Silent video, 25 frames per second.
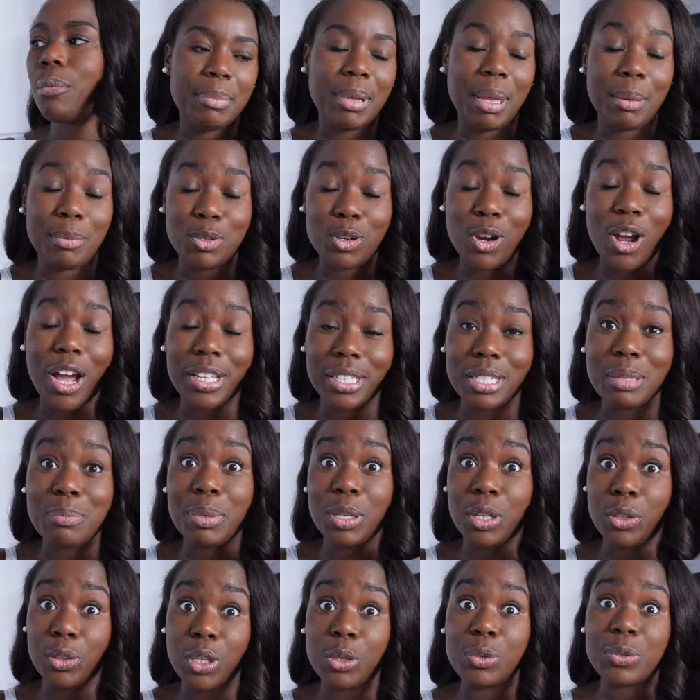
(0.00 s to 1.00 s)
But I'm trying to
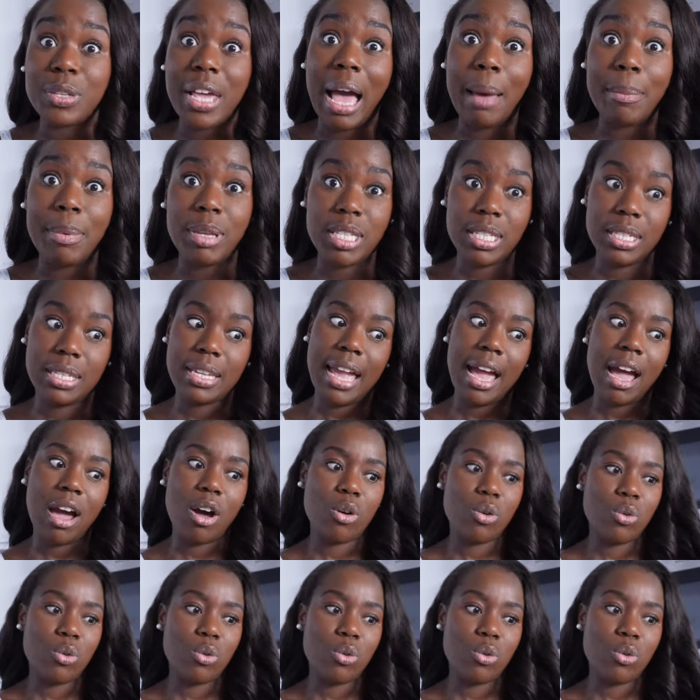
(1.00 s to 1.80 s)
build those habits now.